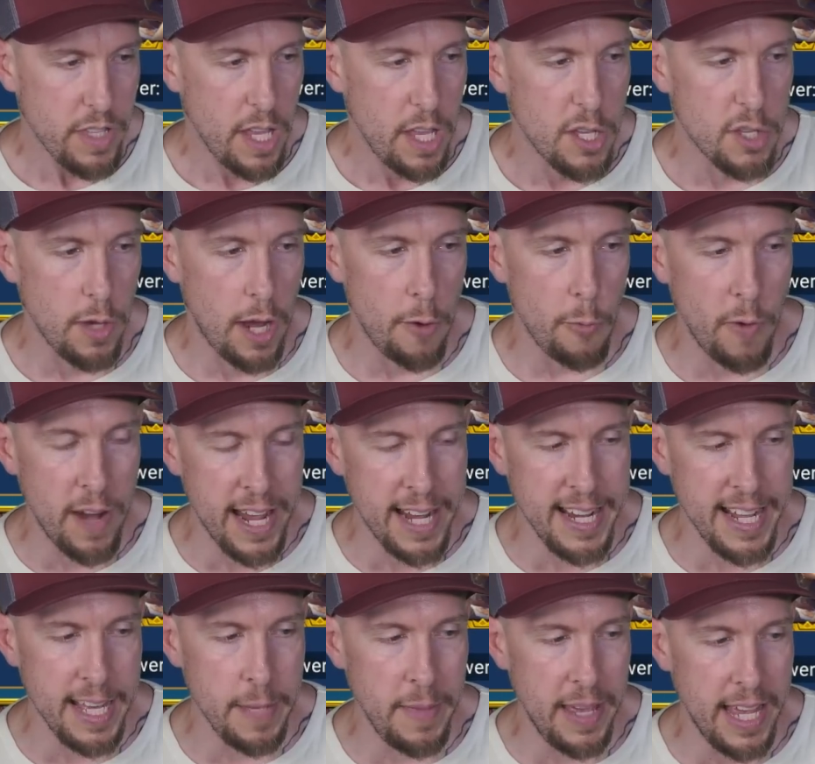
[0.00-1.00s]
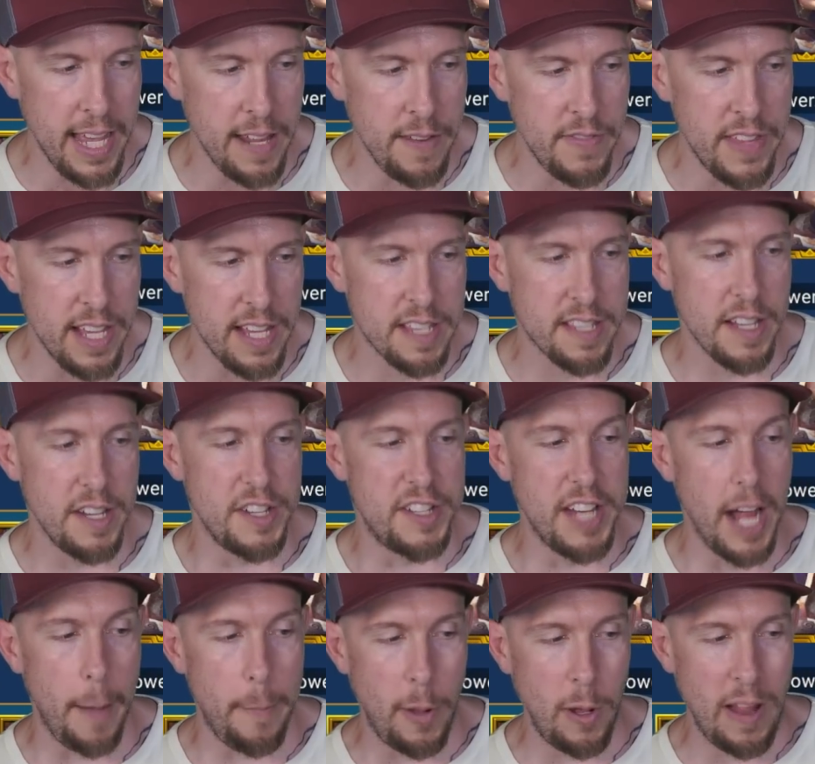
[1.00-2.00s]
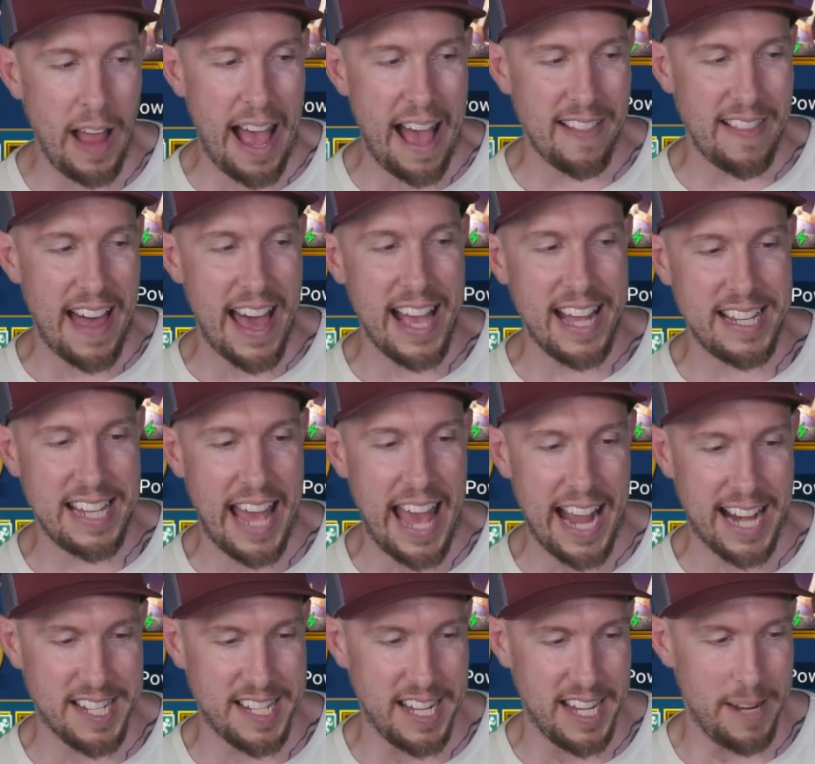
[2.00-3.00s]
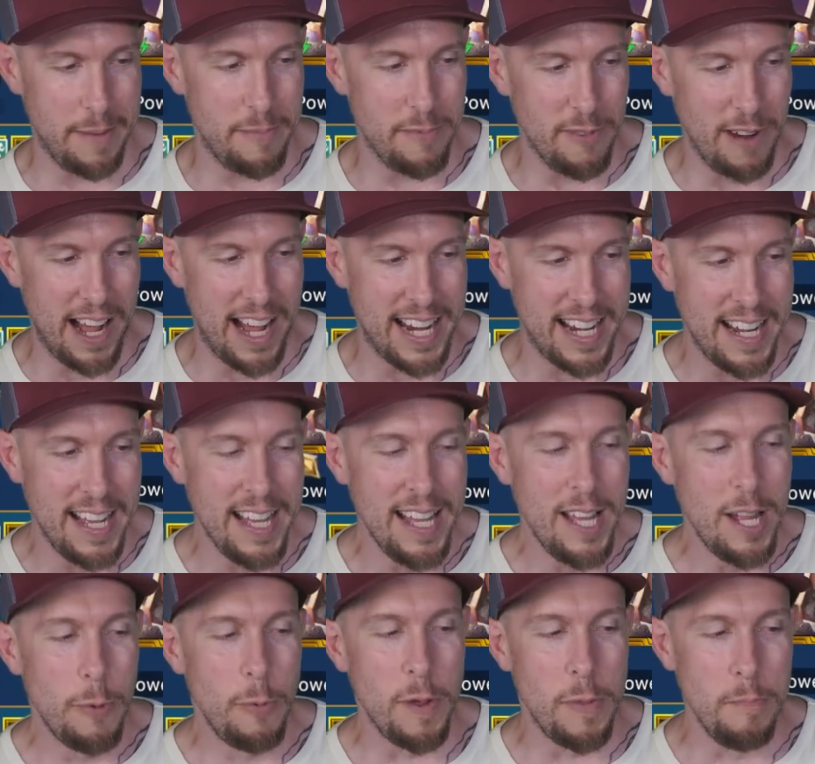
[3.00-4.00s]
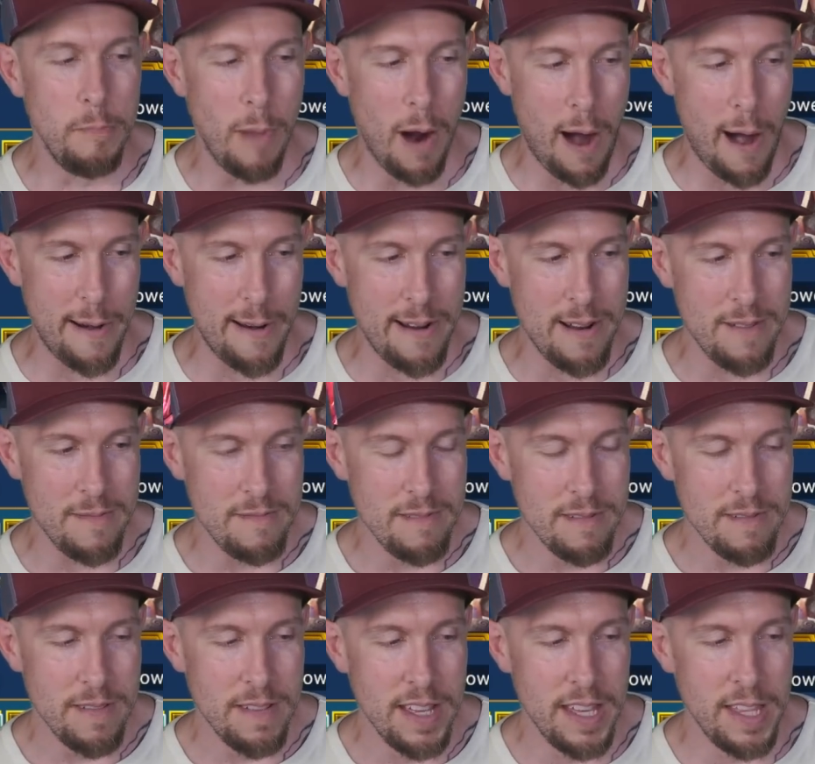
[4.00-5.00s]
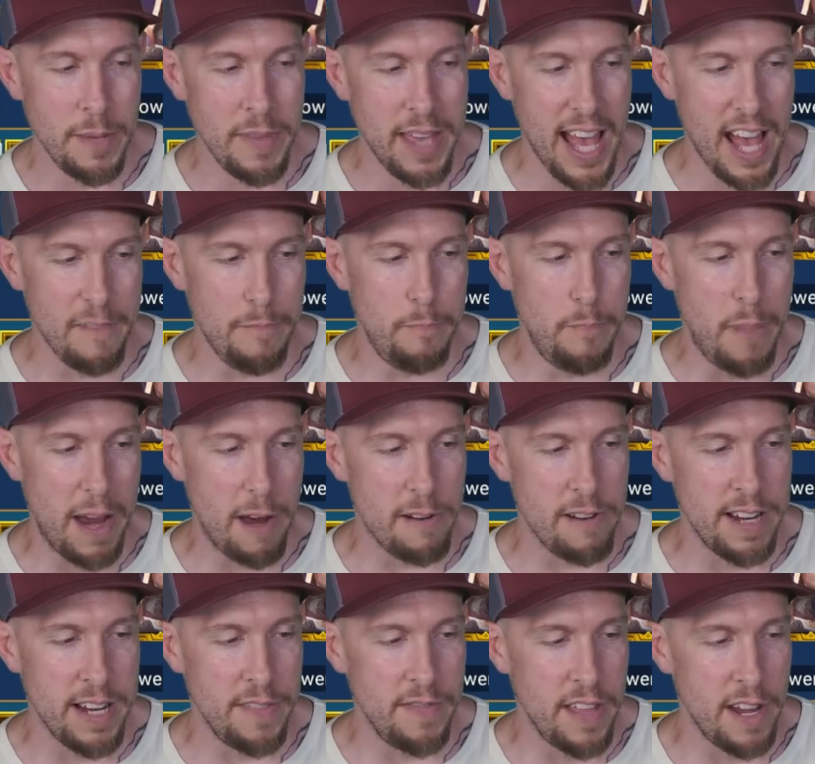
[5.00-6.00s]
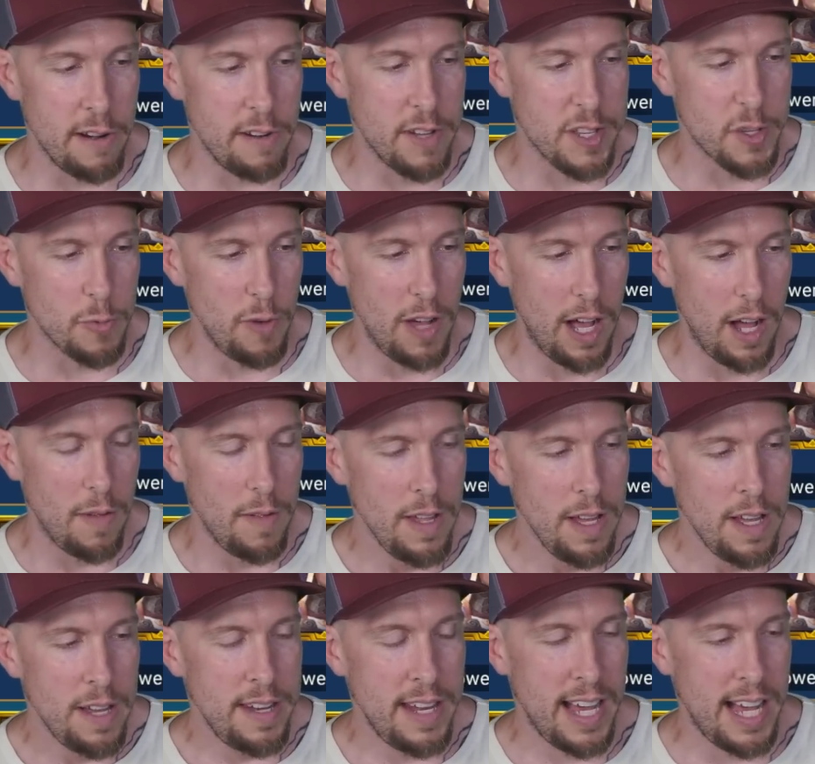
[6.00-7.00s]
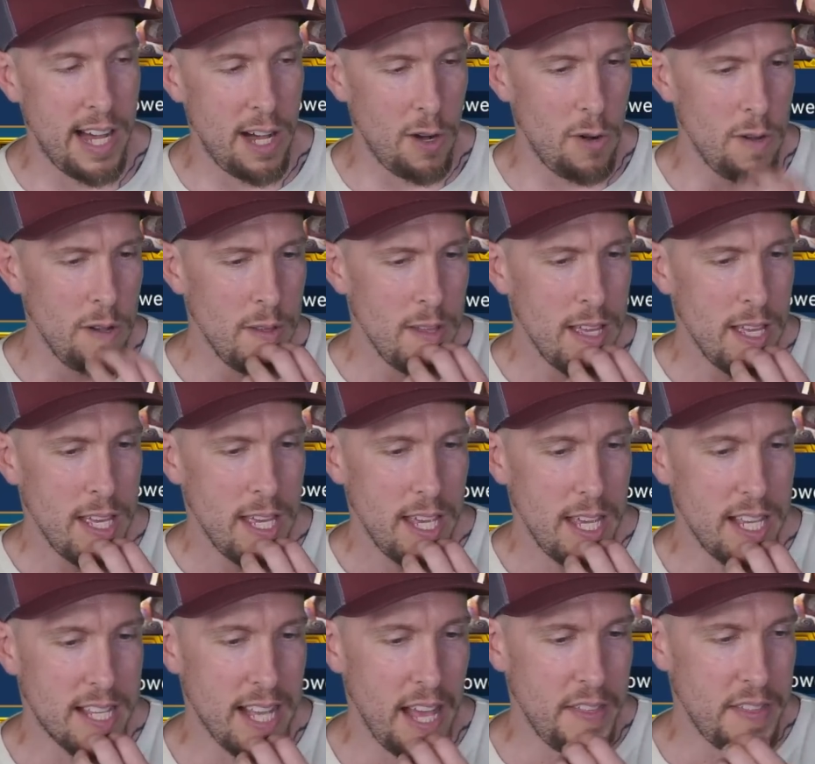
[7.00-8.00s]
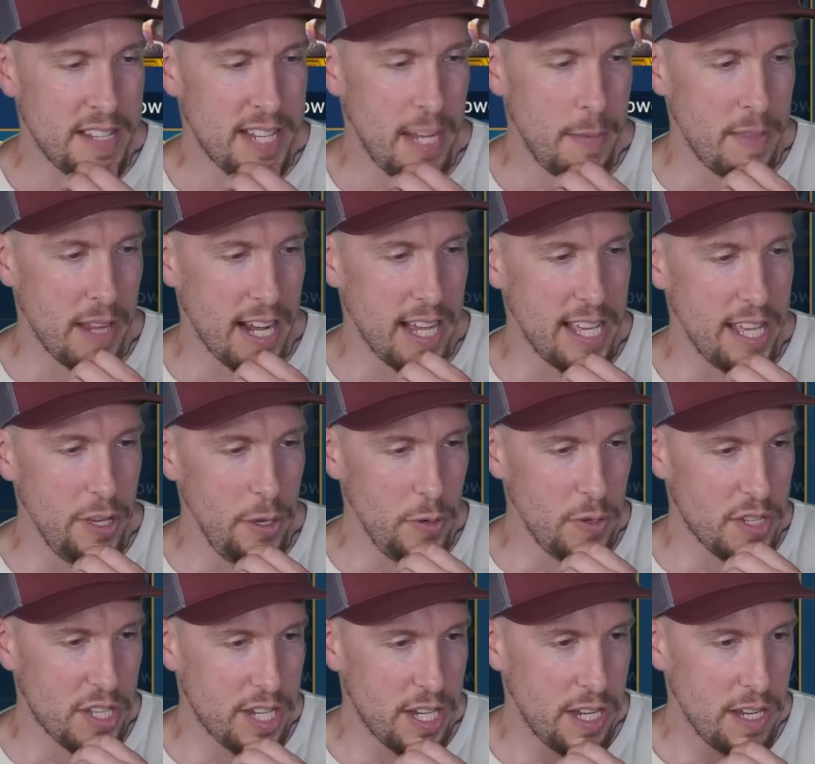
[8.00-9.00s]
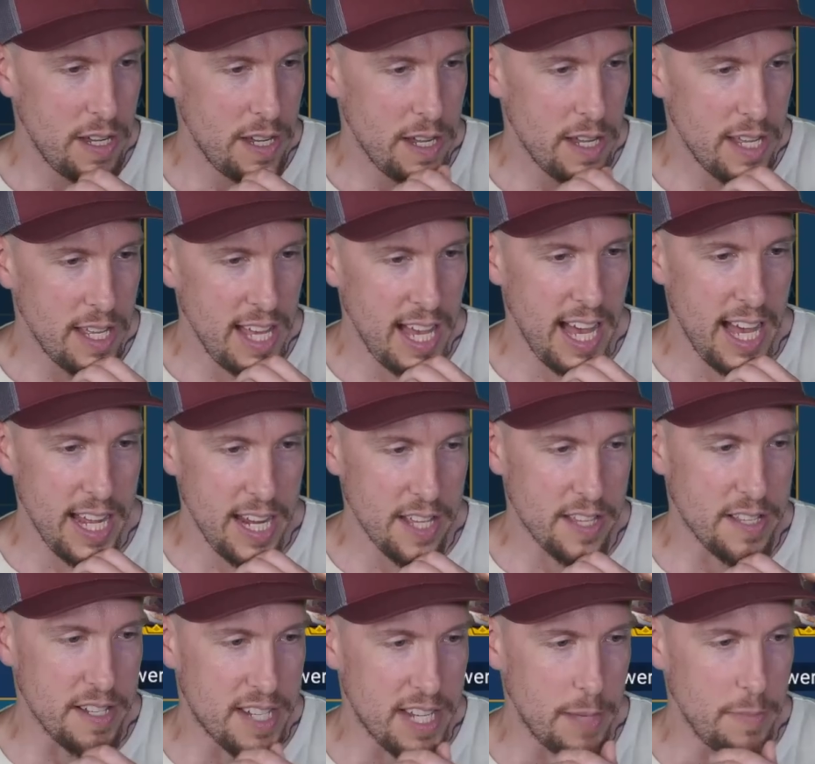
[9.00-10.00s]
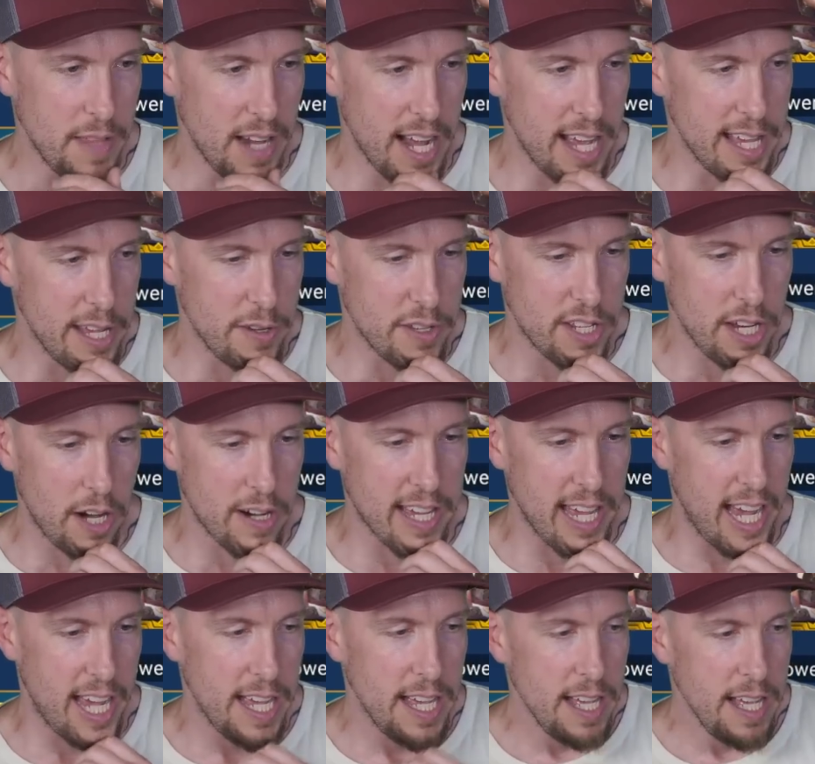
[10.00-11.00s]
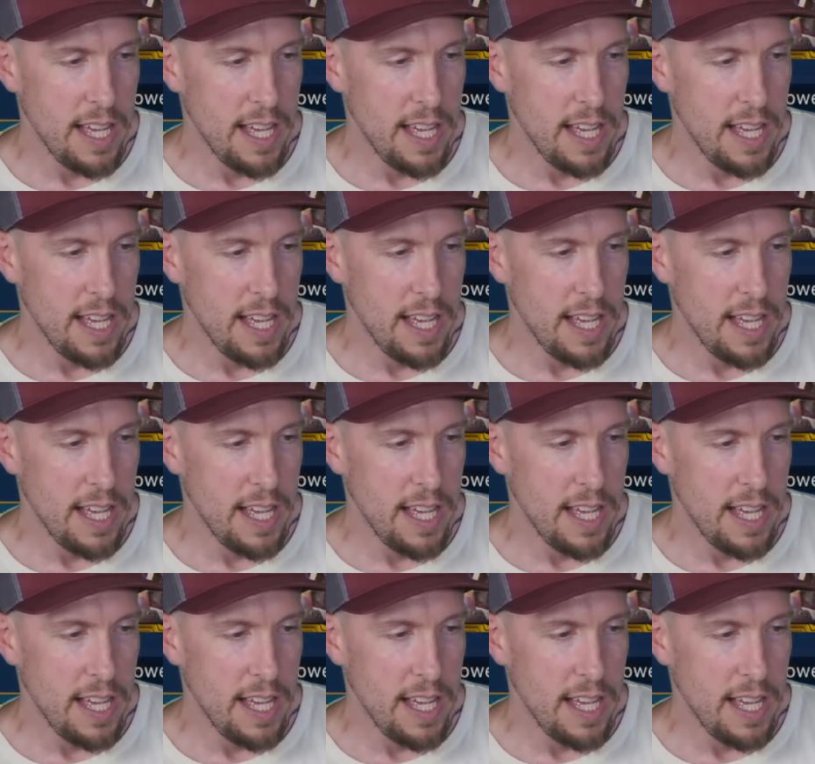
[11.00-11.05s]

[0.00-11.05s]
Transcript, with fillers: So I ran him in this double ally attack team, right? With Martyr, and then we have Baron in there as well. Now, is that the team that I used? Yeah, it is the team that I used. Okay.